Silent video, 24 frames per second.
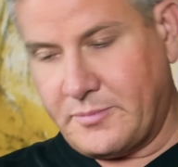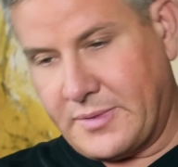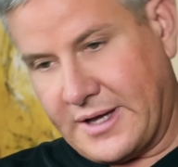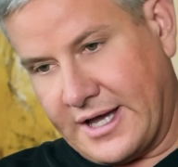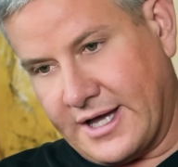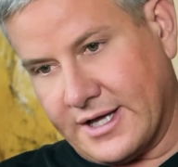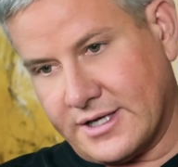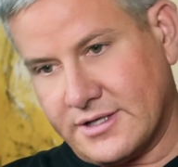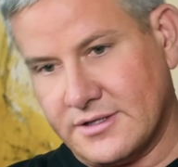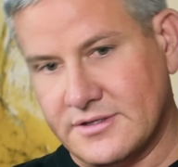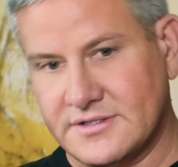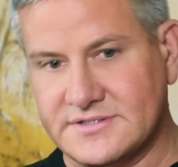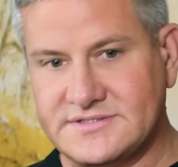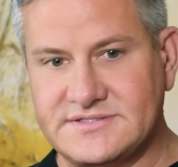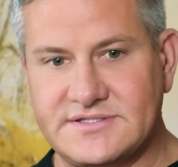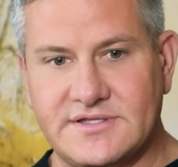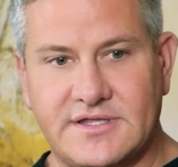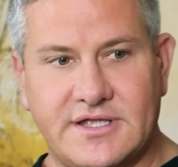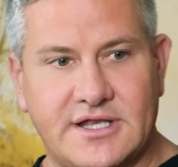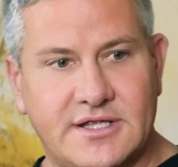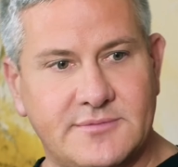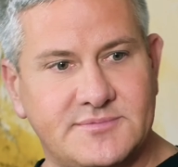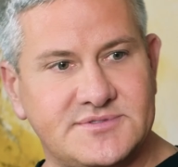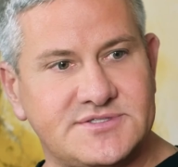back and listen to
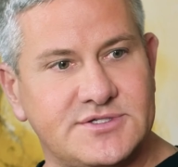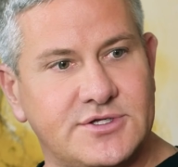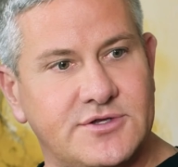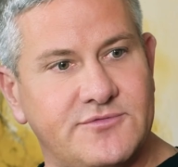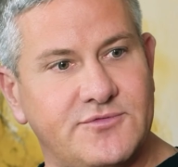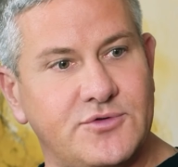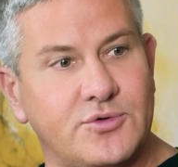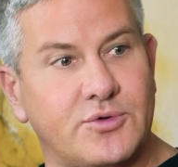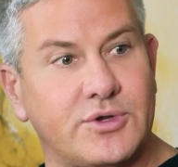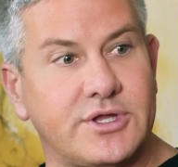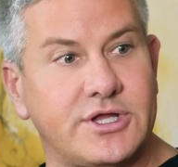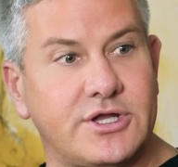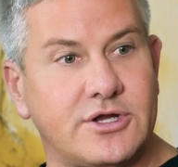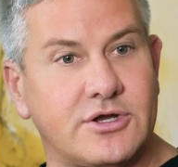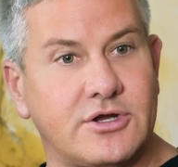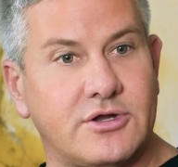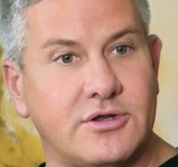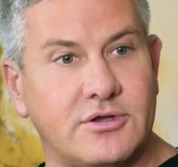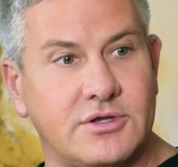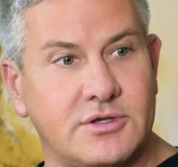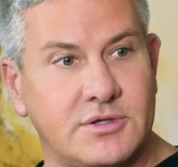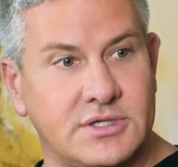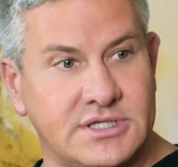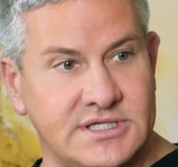that episode if you want to
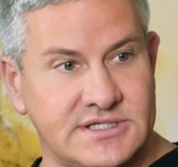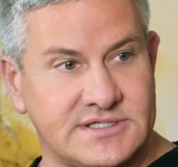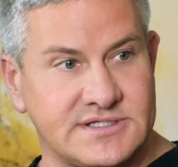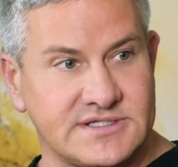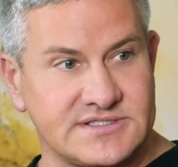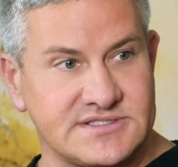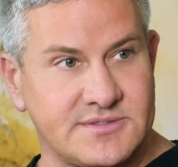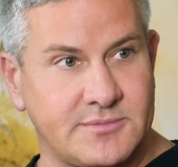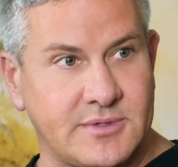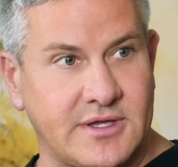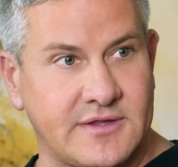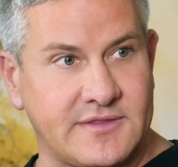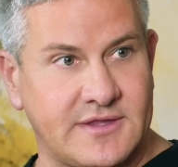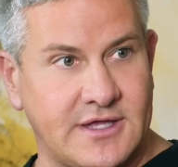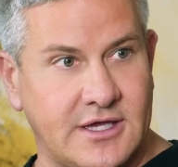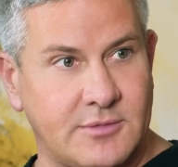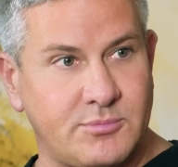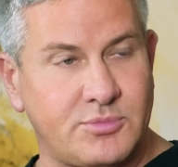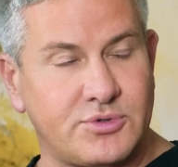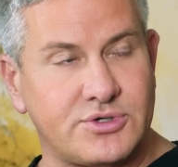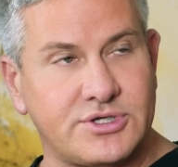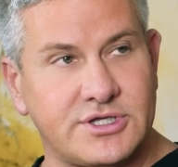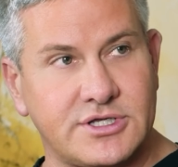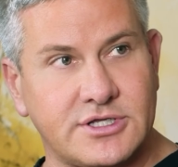hear details about
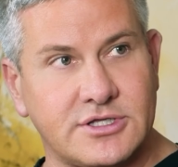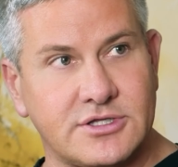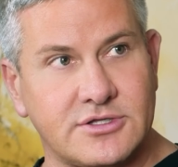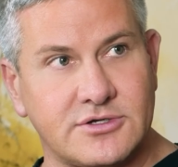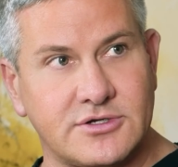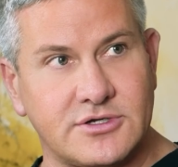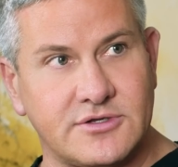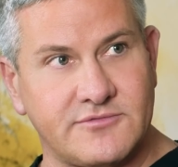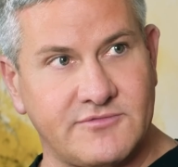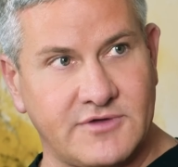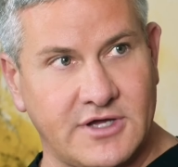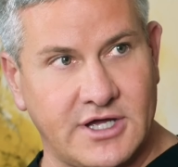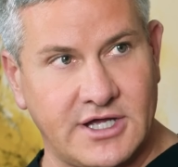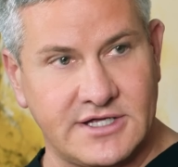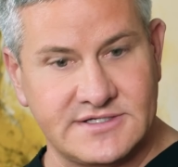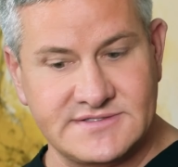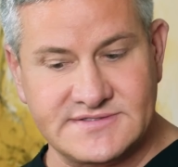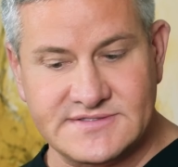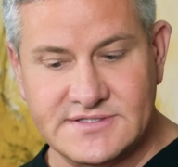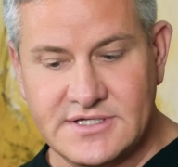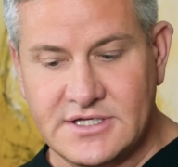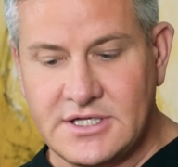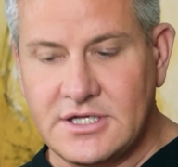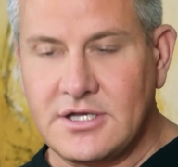that particular device.